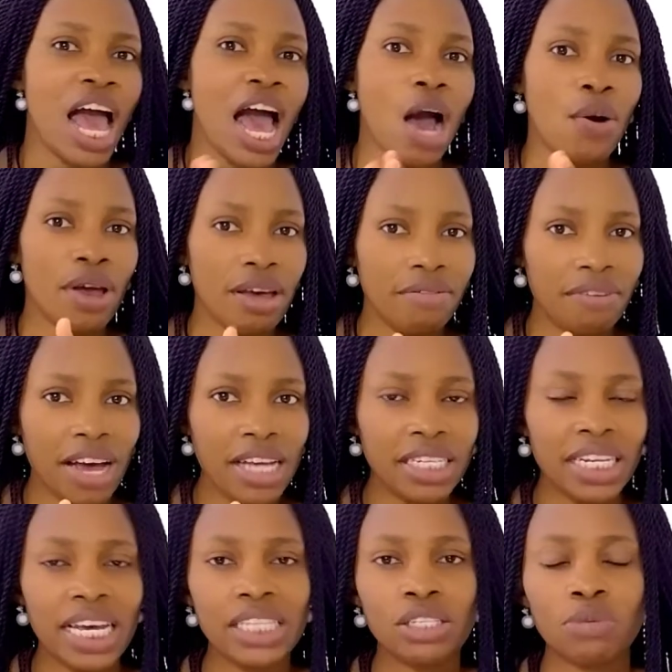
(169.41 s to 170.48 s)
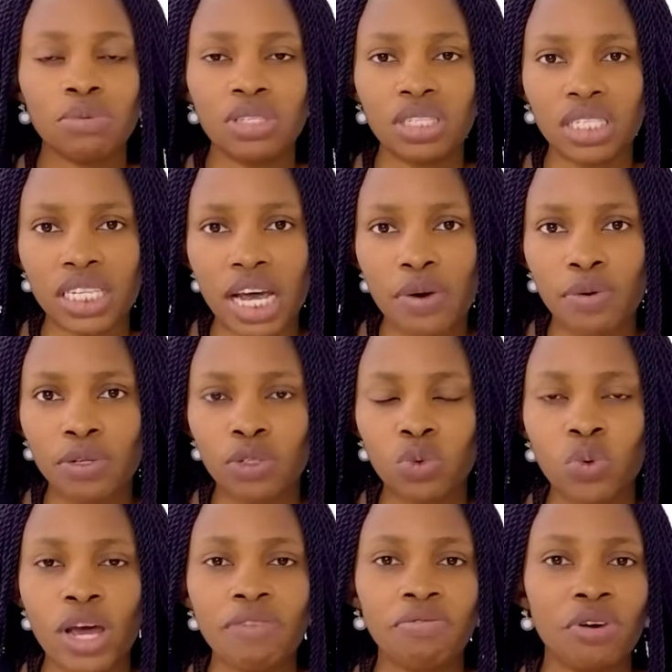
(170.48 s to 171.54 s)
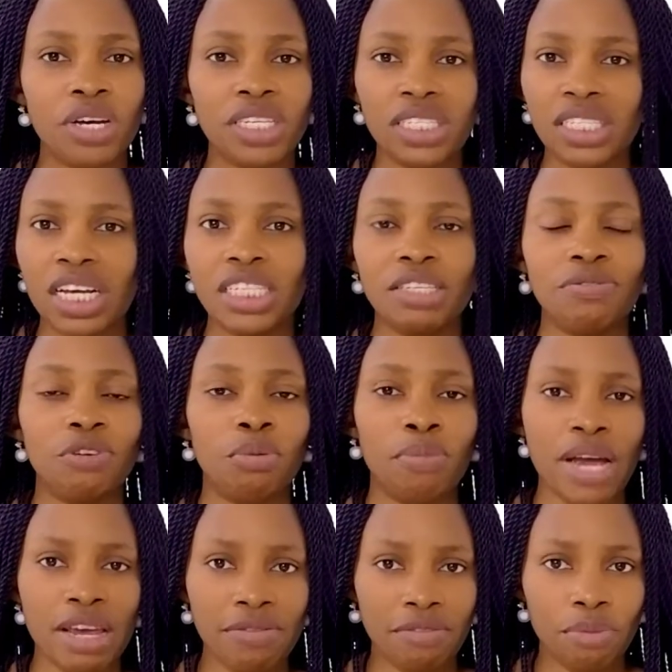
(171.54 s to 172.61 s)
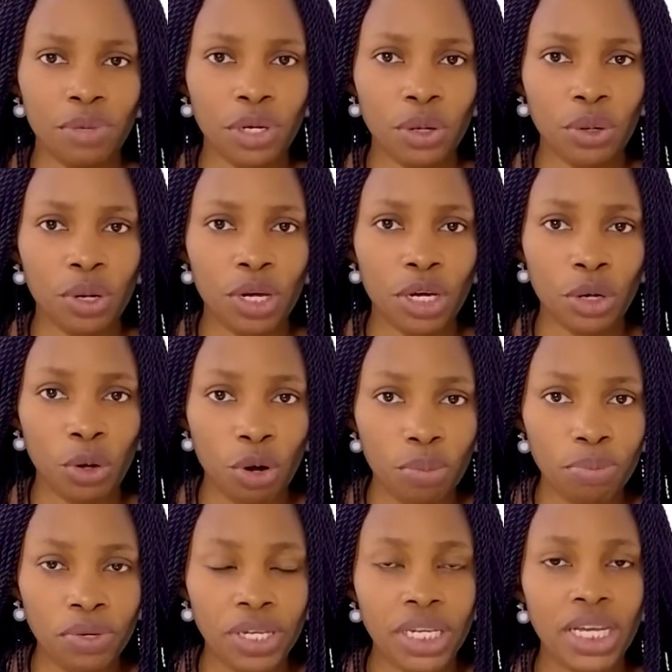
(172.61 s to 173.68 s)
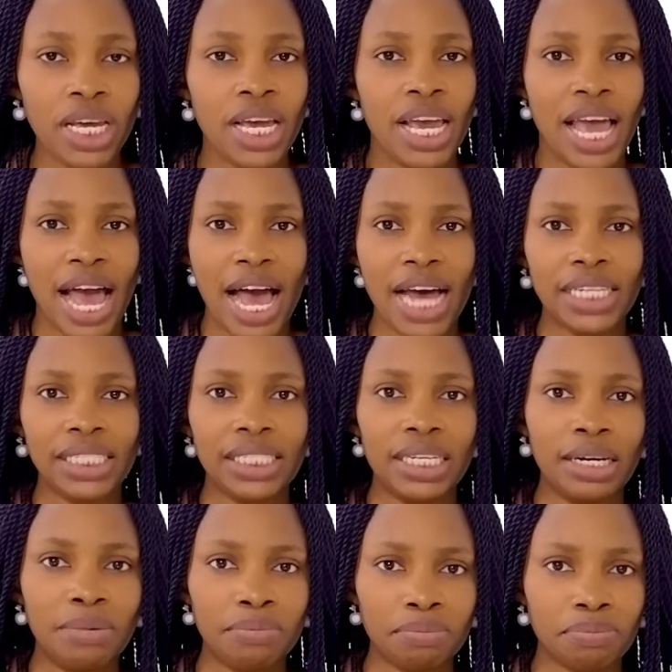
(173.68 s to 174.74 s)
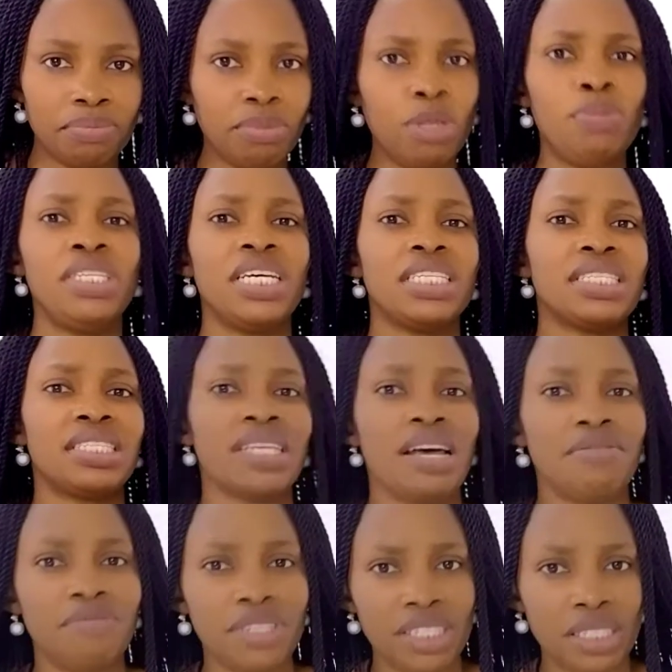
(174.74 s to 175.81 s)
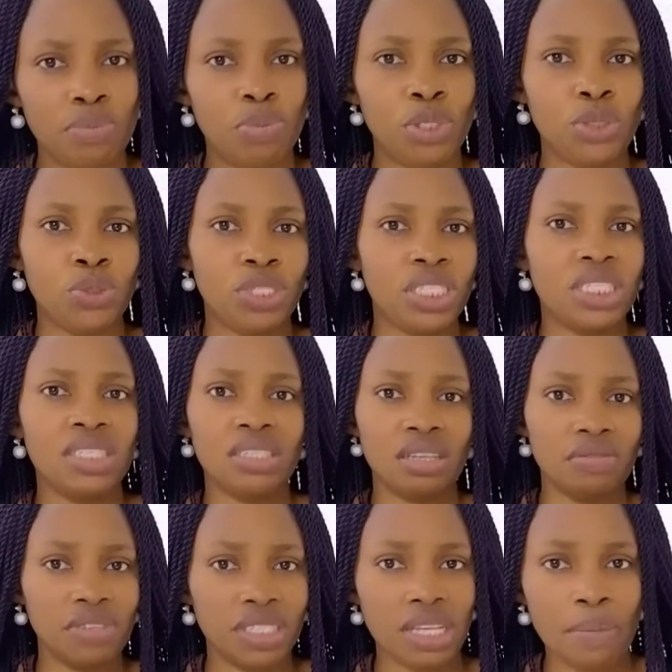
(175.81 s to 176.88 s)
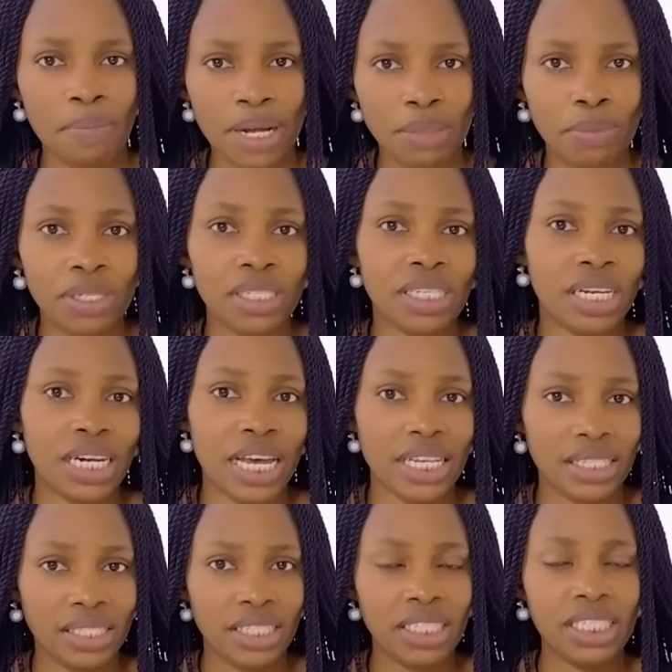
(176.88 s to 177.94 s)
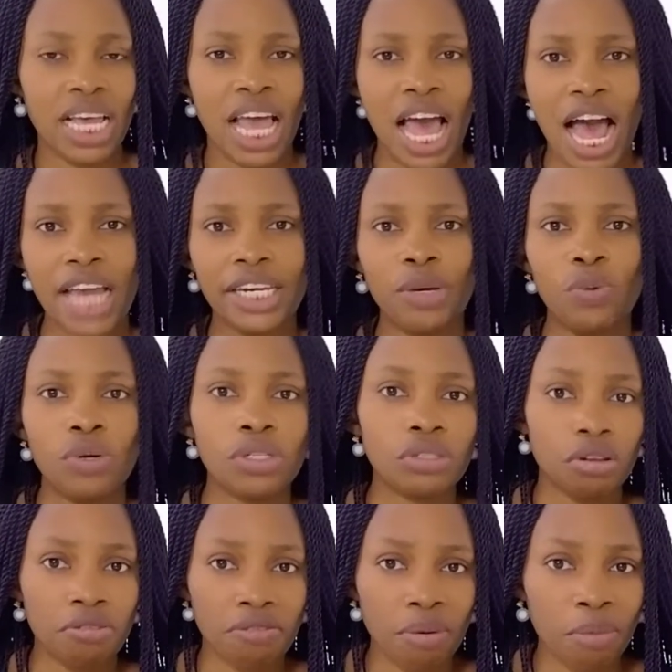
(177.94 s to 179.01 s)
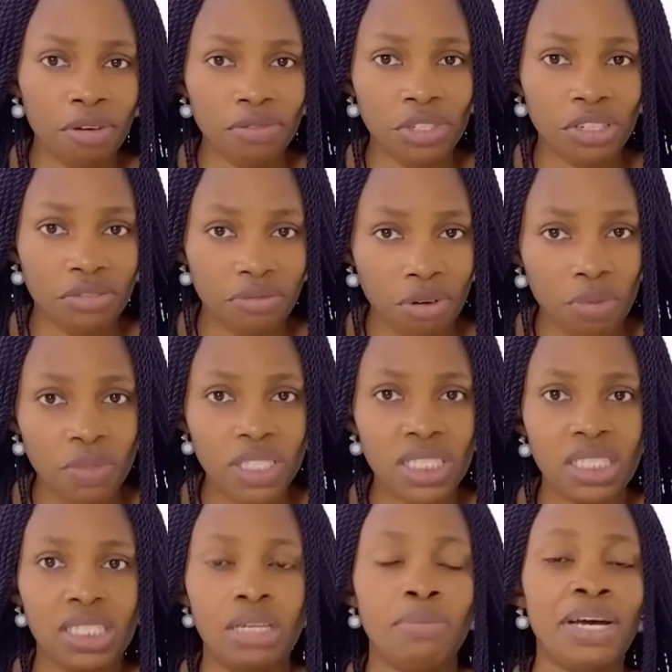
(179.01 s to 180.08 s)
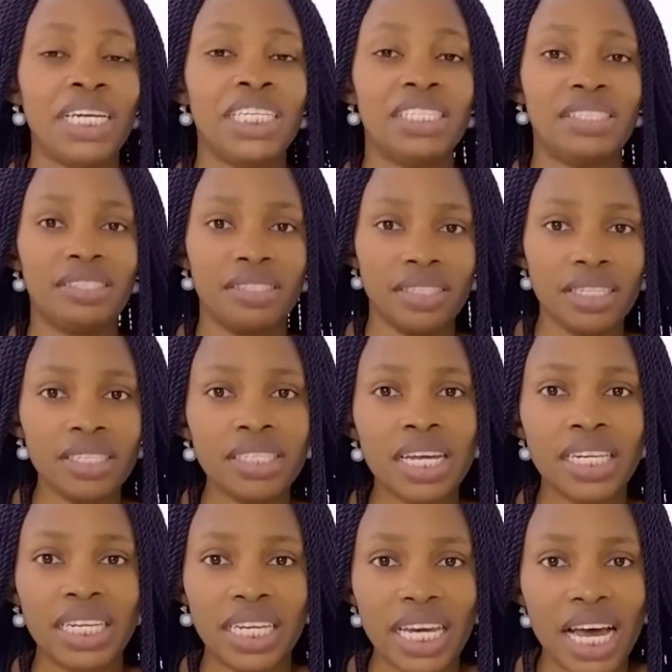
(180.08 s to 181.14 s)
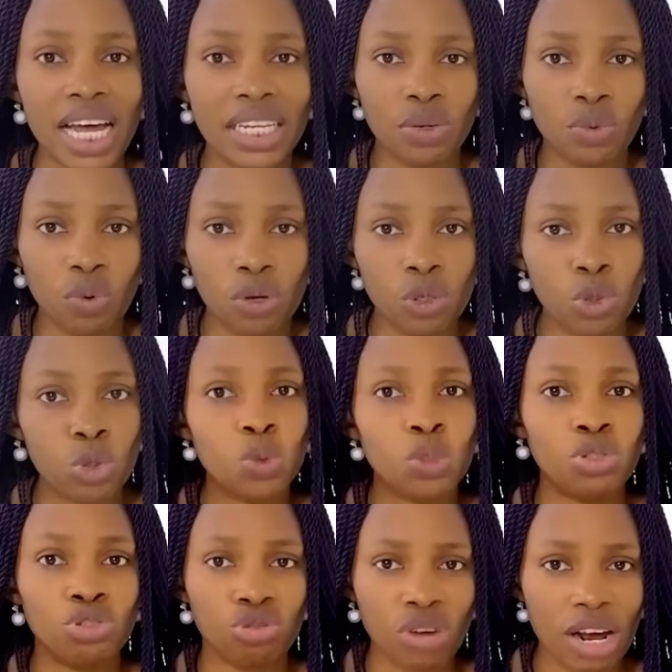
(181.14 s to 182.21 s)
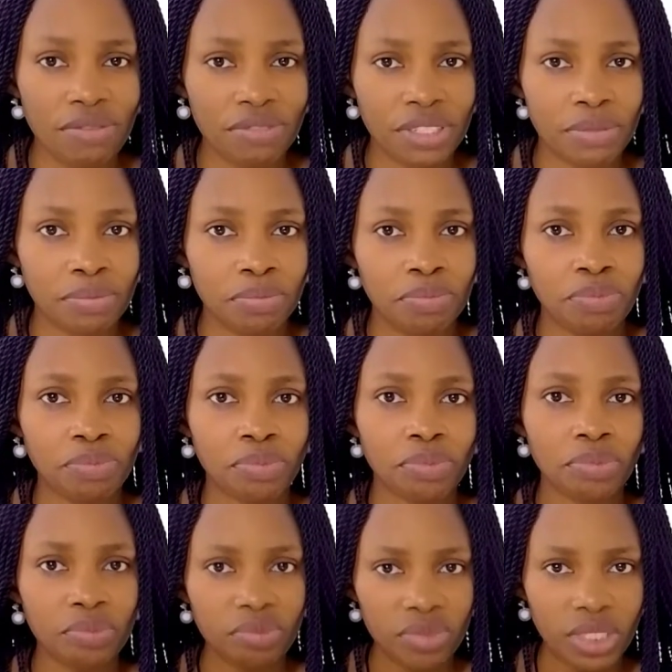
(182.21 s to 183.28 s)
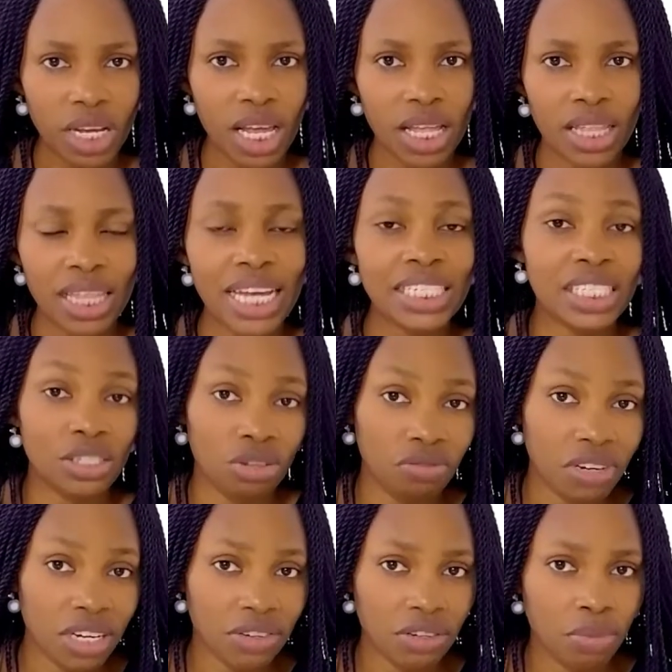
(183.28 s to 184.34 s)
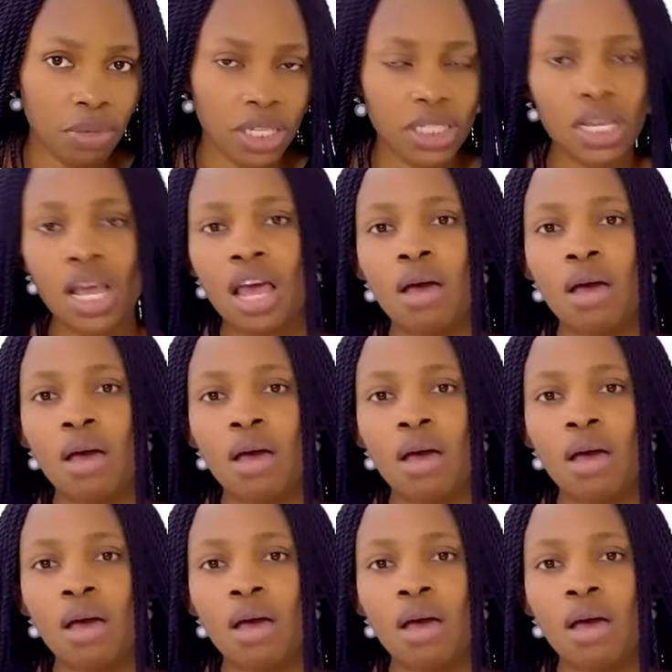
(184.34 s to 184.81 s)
However, there are some scenarios where, for instance, if you're buying from a company and maybe their service buildings, service apartments in an estate, and they want some form of uniformity, they might insist that they the ones who will draft that deed of agreement.